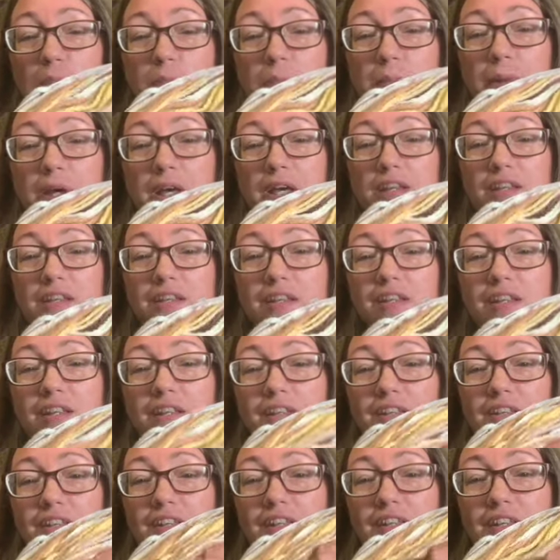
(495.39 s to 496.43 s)
But
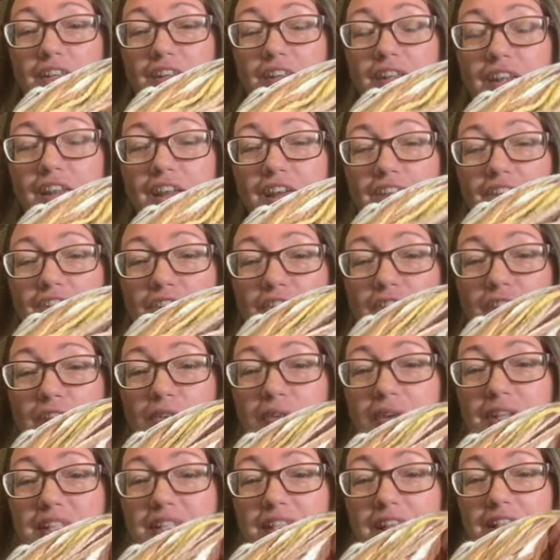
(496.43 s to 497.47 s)
I know I
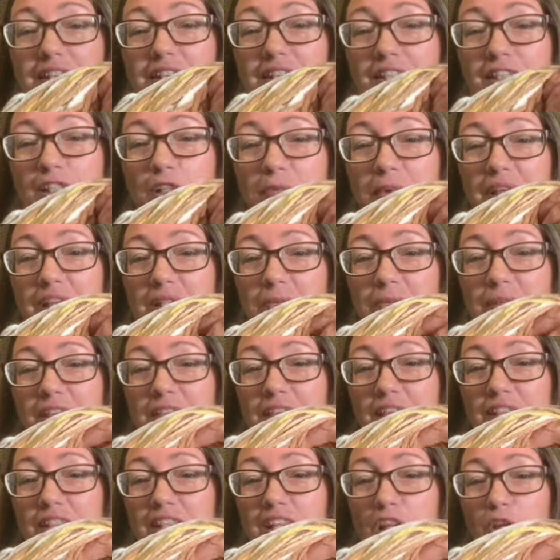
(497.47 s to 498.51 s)
always like this. It makes me
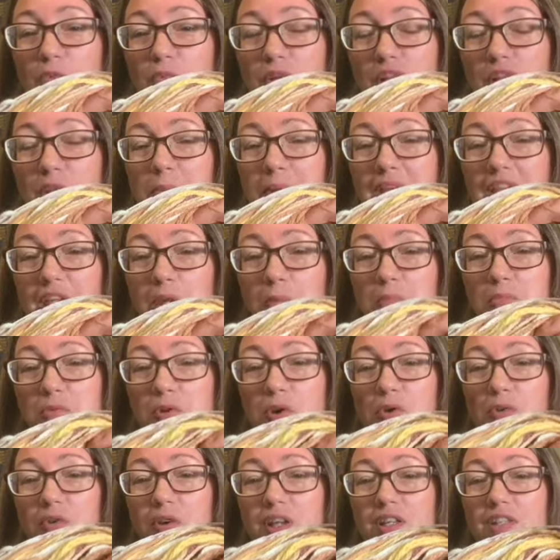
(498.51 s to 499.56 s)
think that I'm really making
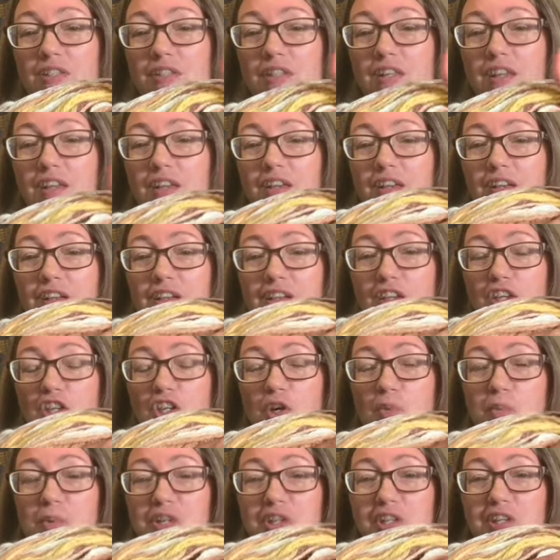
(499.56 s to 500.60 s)
progress. You know,
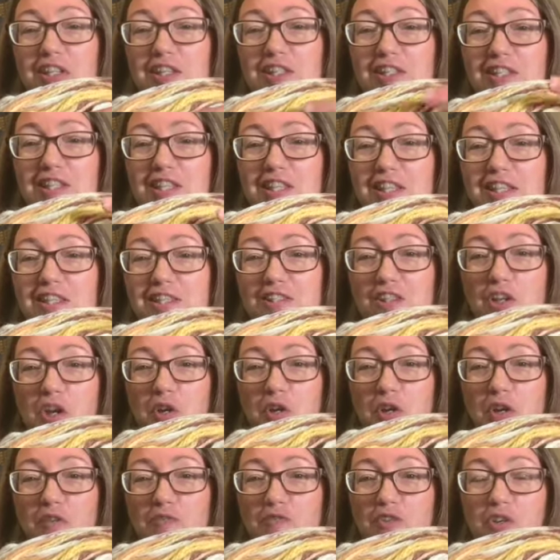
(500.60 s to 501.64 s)
when you can see the start
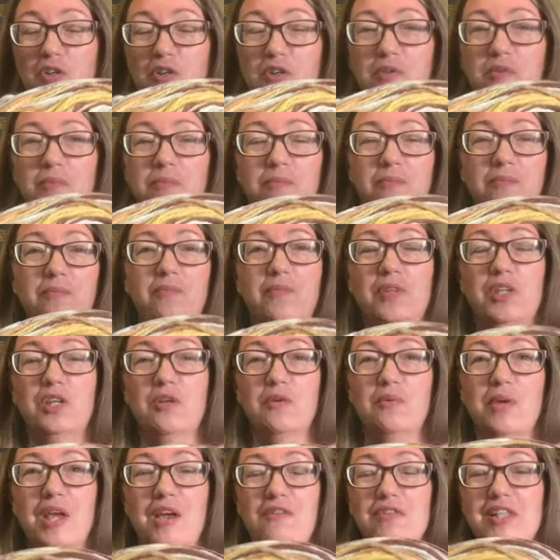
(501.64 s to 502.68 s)
of your,
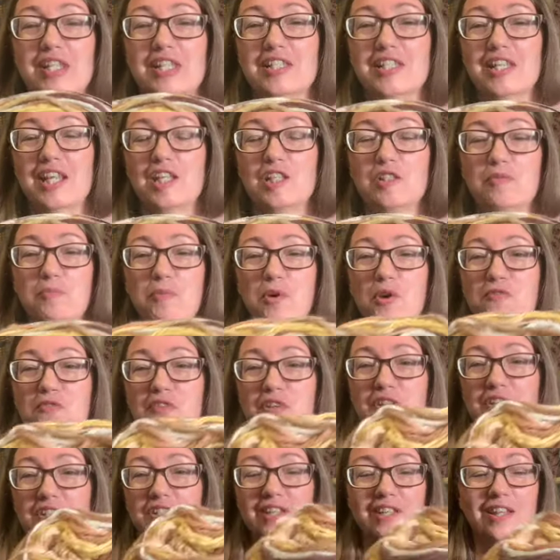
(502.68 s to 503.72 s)
have this nice
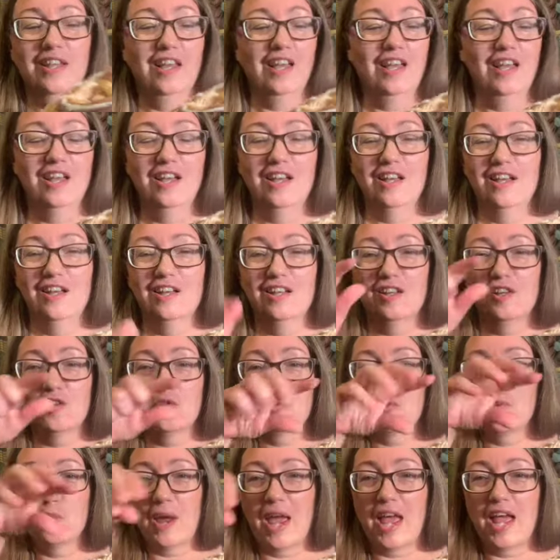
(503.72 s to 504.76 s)
perfect
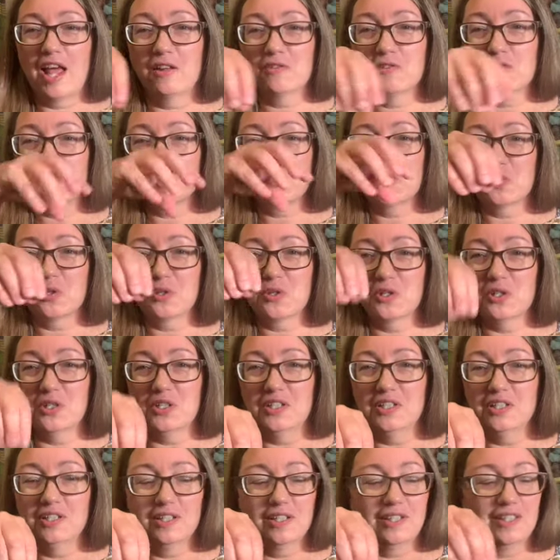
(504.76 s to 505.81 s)
round circle
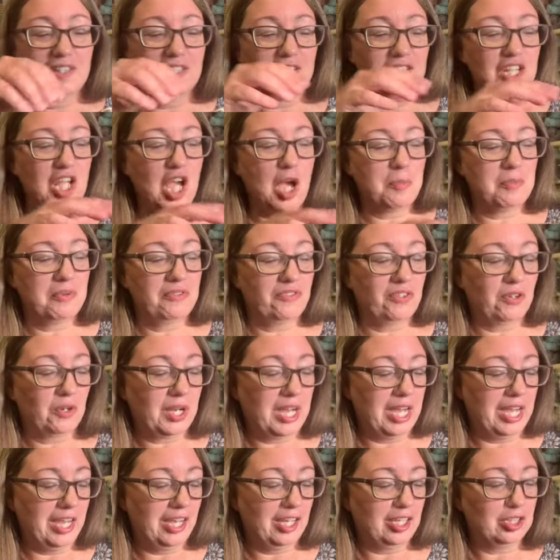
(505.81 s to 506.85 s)
in the top of your
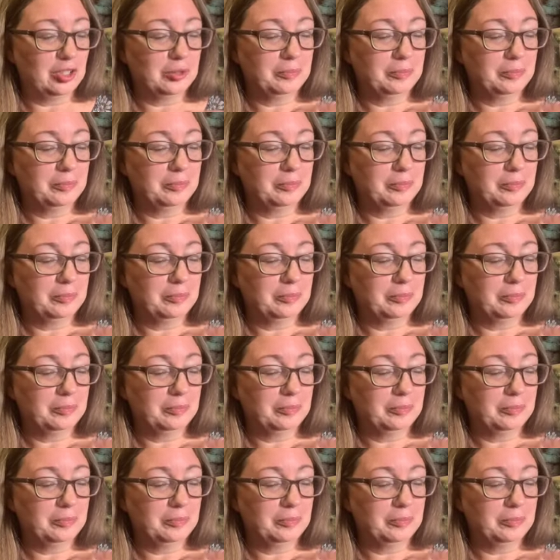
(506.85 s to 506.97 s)
cake.